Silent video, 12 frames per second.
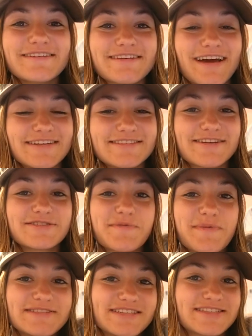Kind of scared to
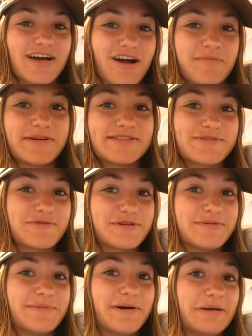put my TikTok on my
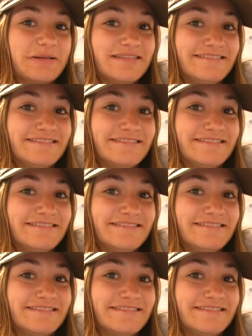story, but